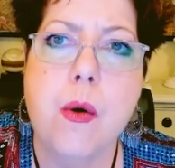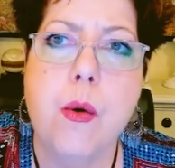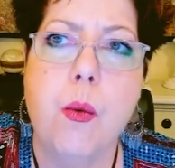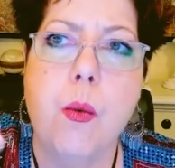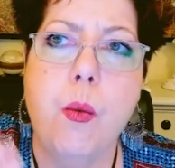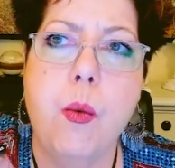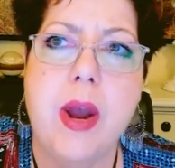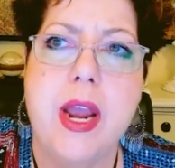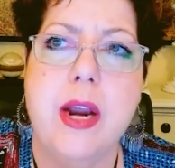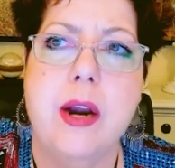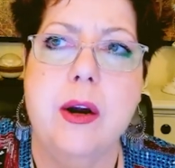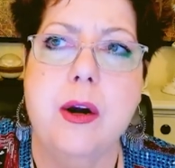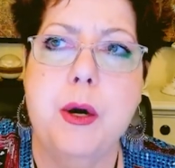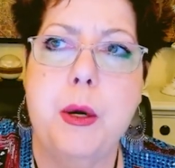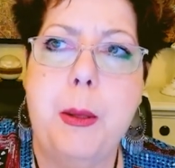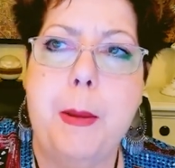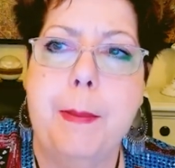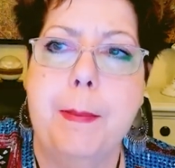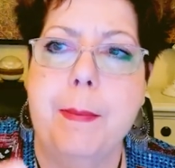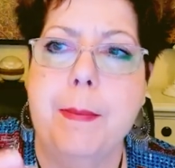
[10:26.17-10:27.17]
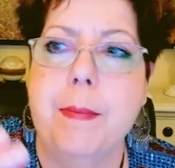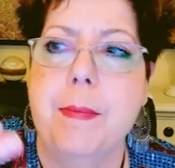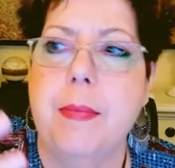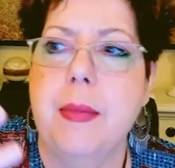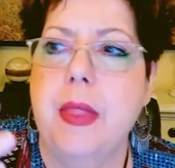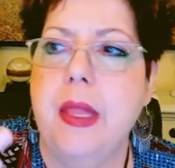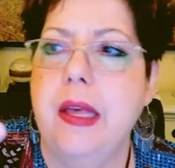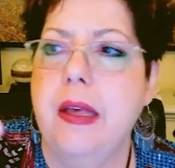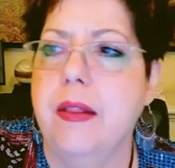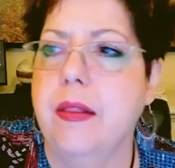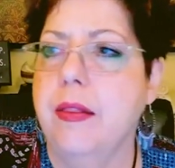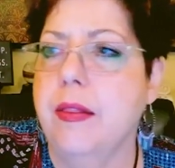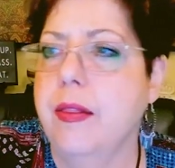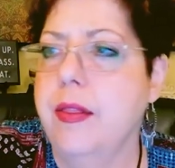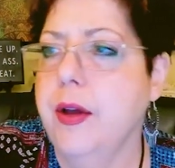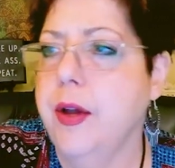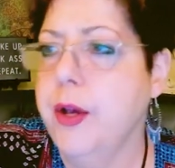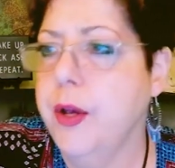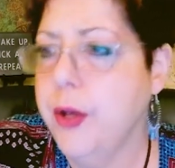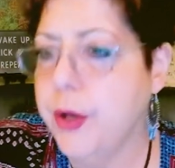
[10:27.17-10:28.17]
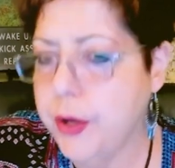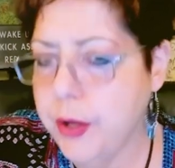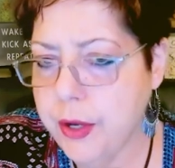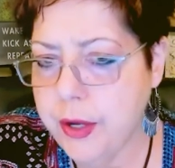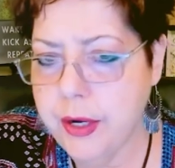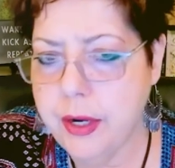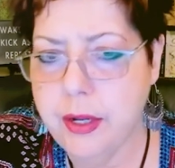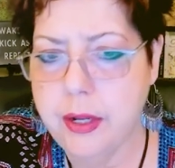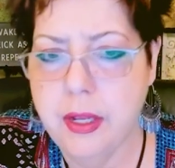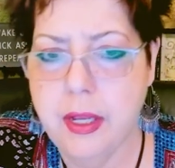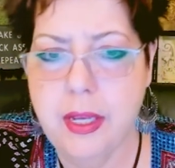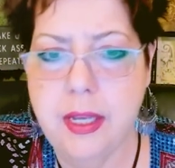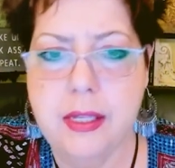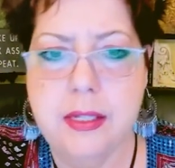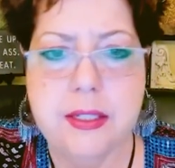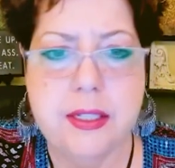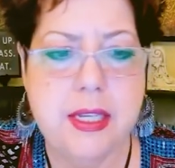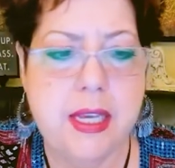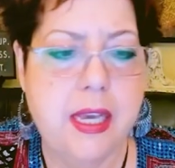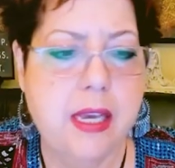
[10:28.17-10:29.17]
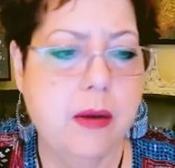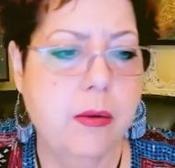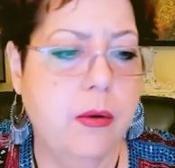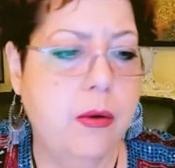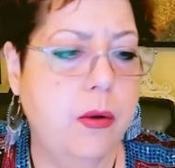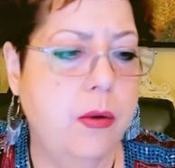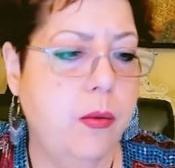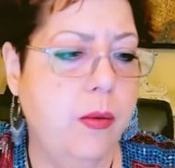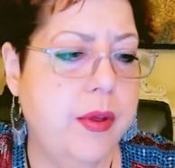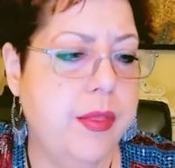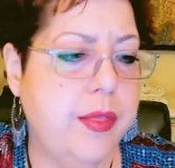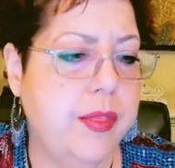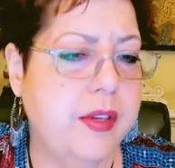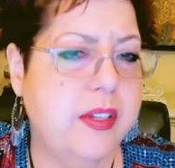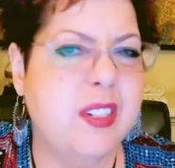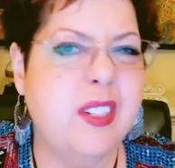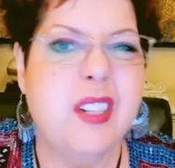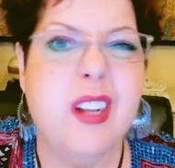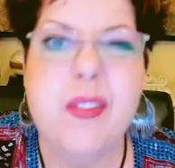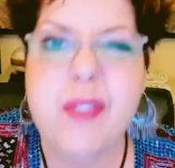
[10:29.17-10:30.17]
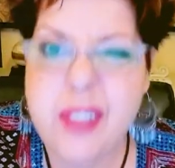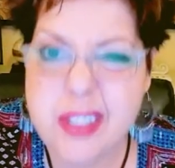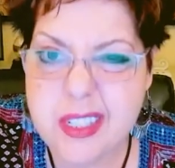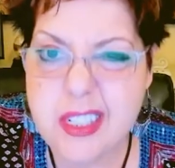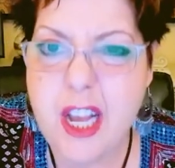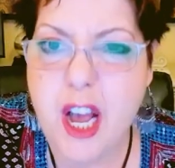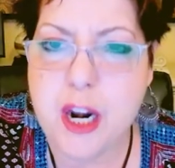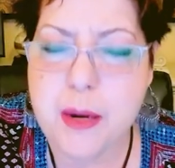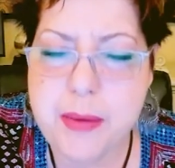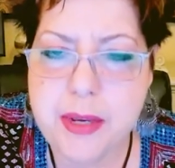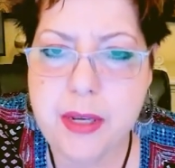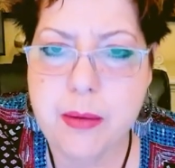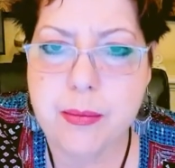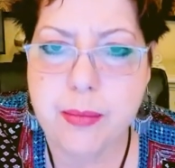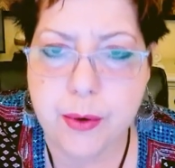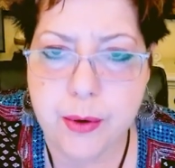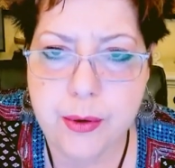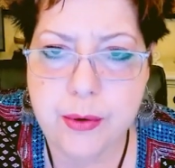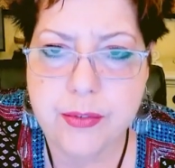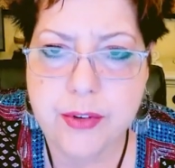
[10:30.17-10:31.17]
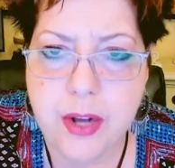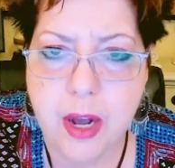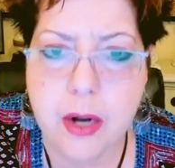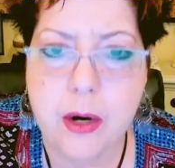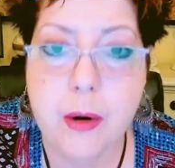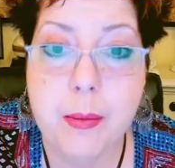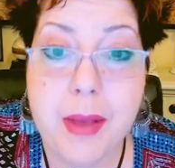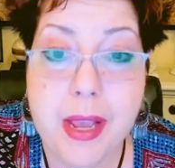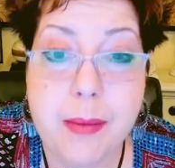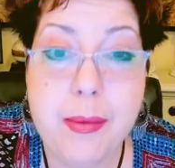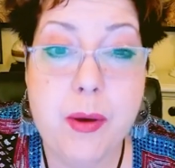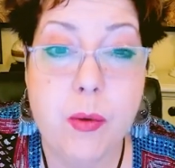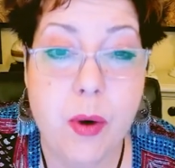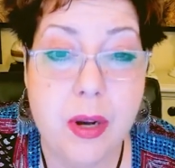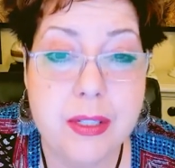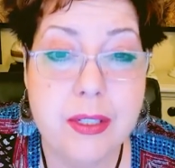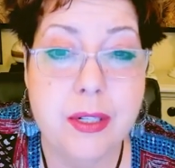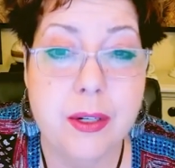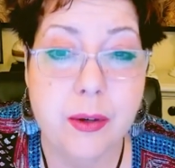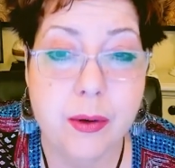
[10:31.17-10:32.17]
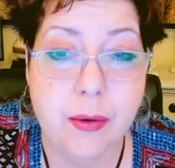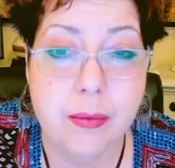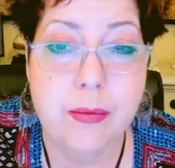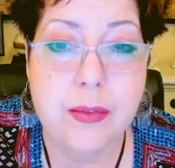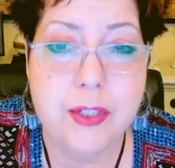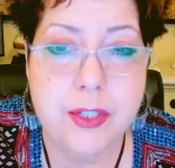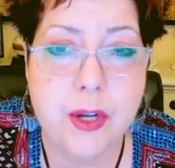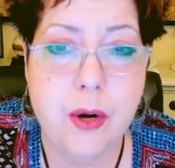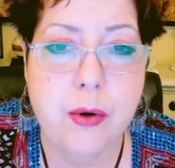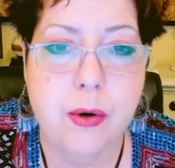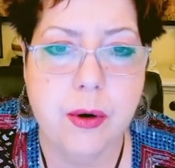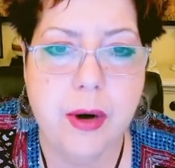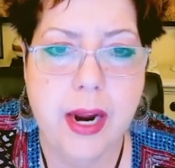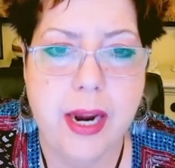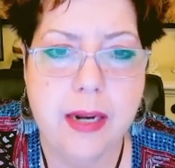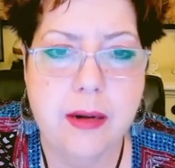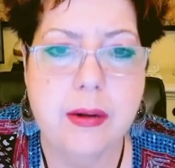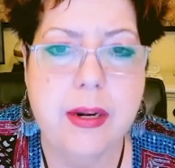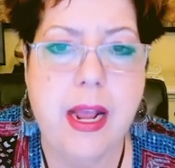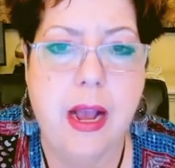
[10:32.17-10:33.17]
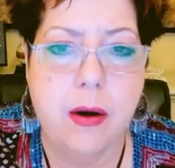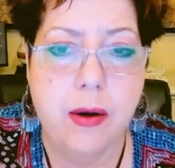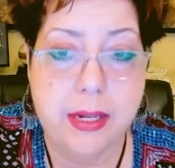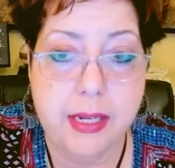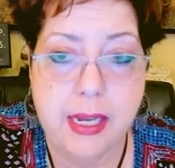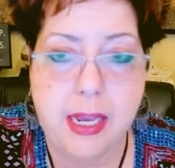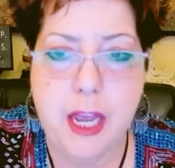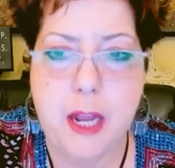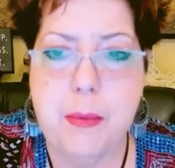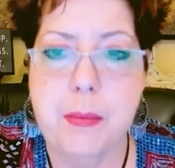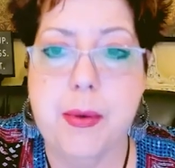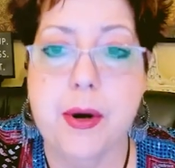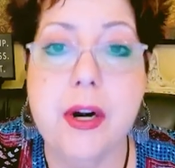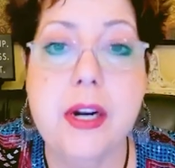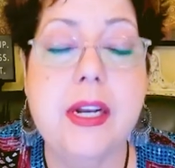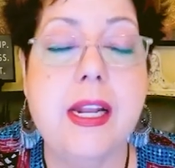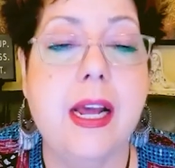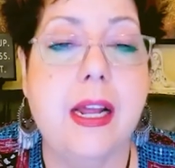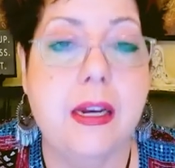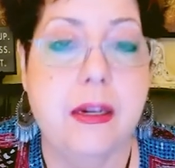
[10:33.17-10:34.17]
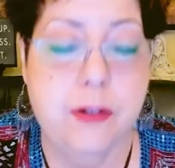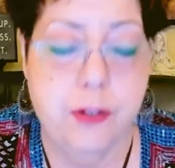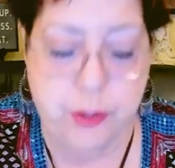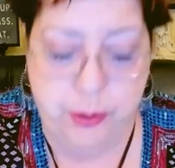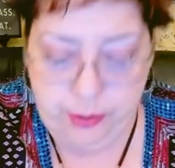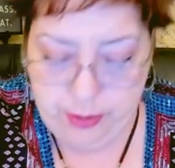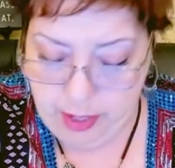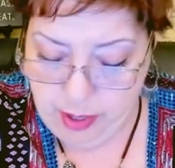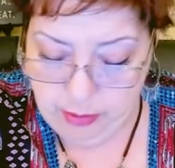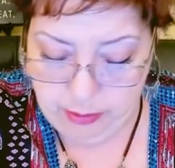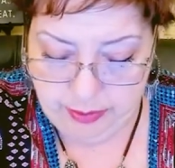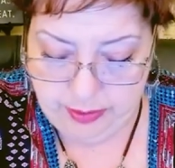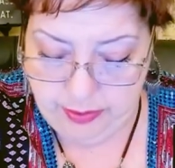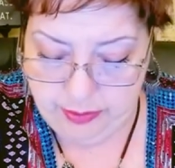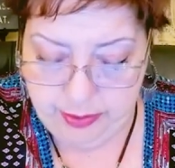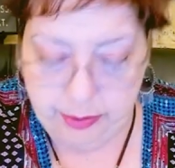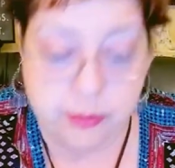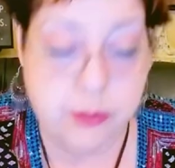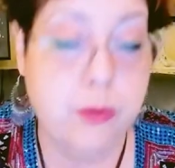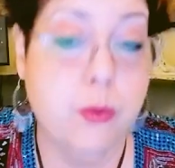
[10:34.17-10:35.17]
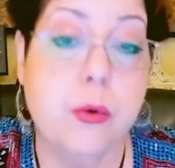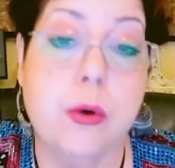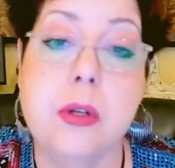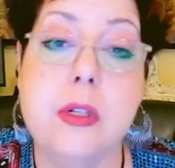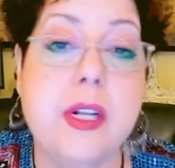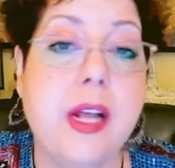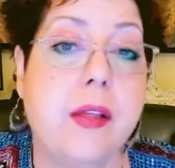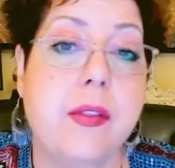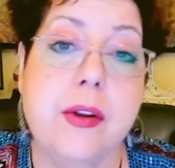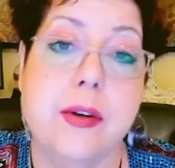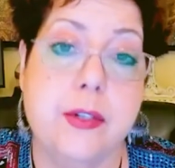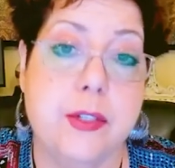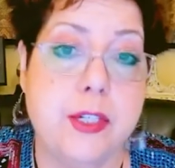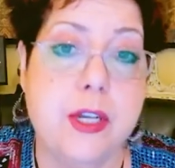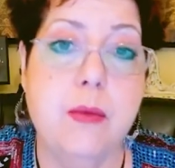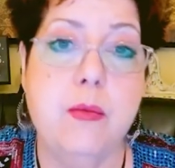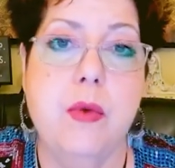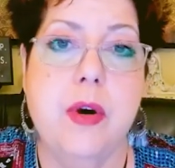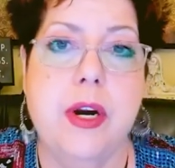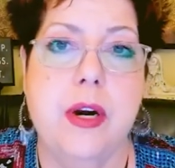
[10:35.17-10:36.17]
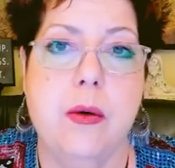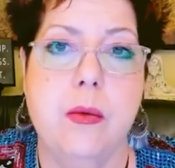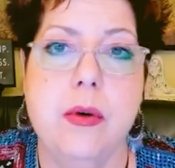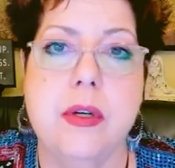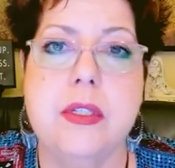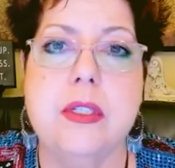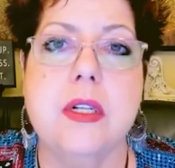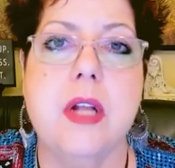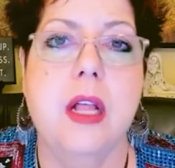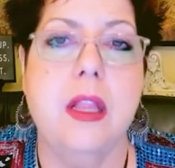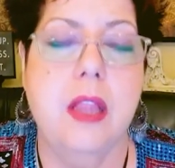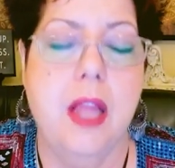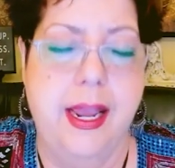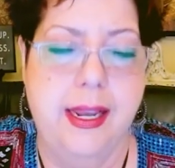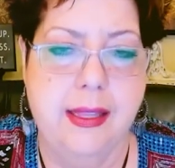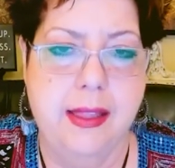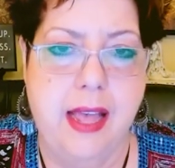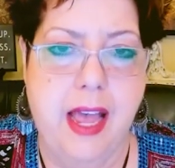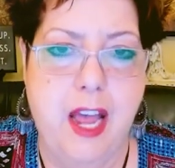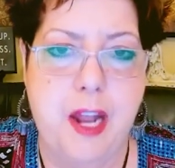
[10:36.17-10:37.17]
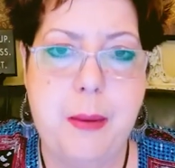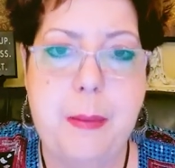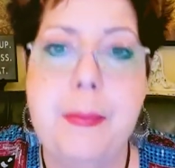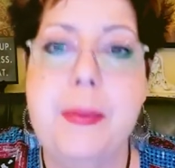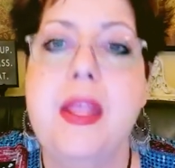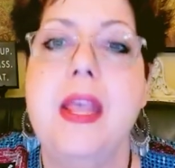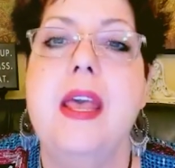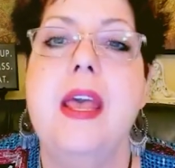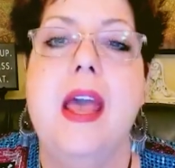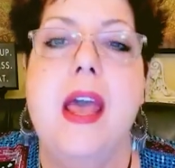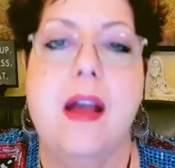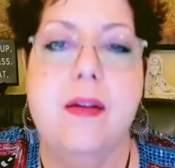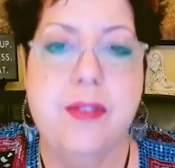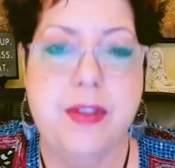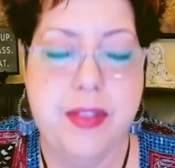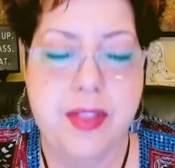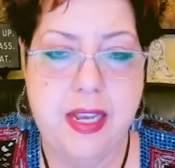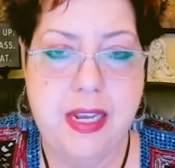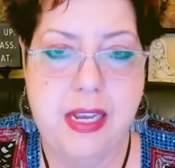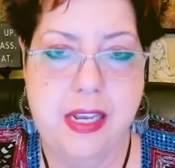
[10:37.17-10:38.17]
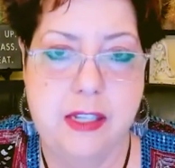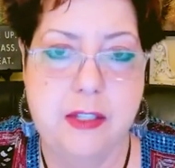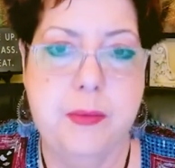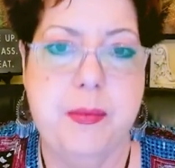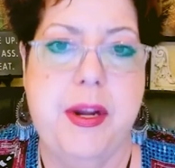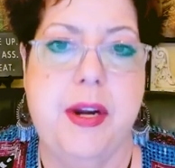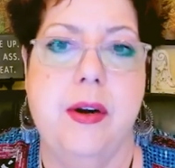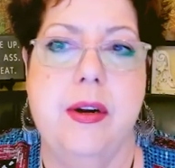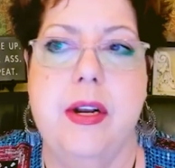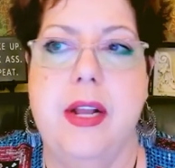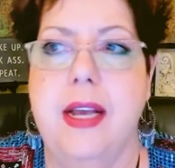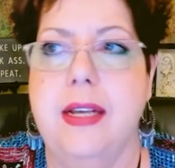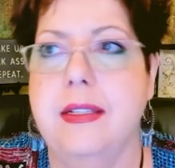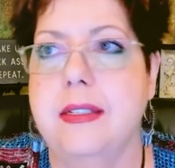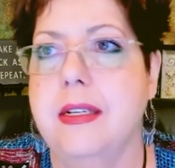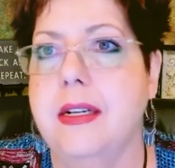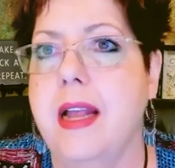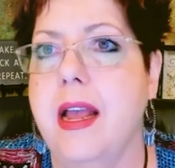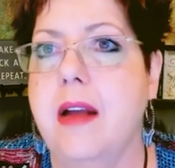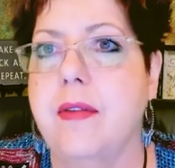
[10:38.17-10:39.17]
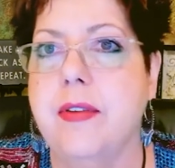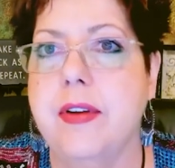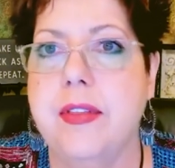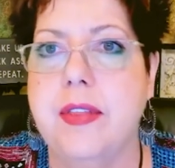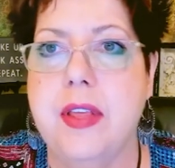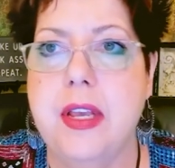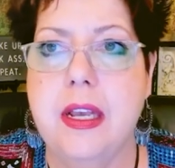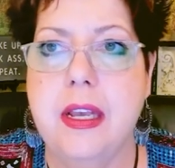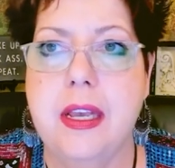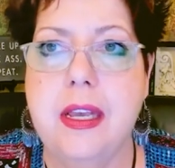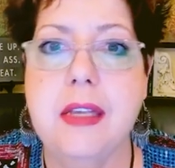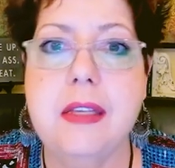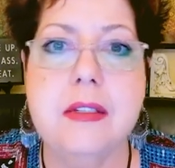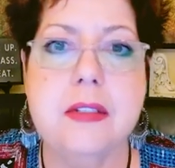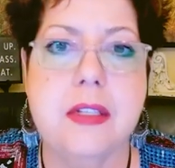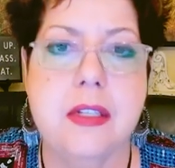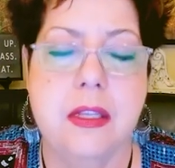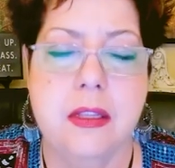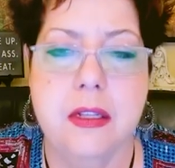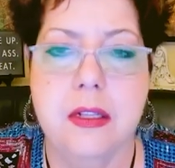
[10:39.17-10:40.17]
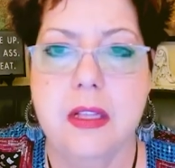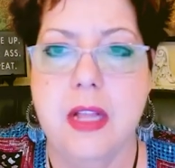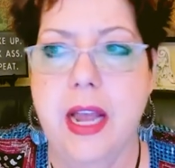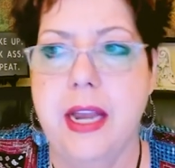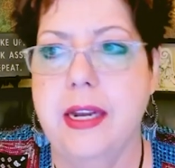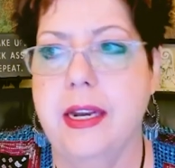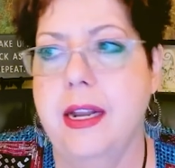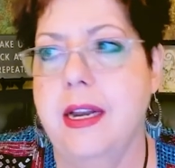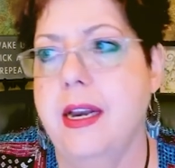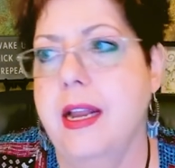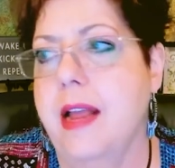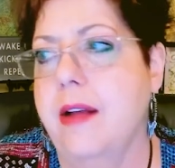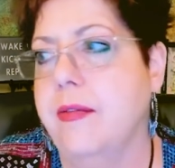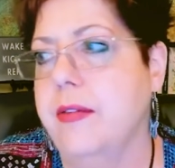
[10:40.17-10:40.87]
where the good is equal with the stuff that's got to be improved on or maybe wasn't so great. Now, again, Bernadette knows that there's a world out there somewhere where it's not like that. Everything is paradise and everything is in the light, and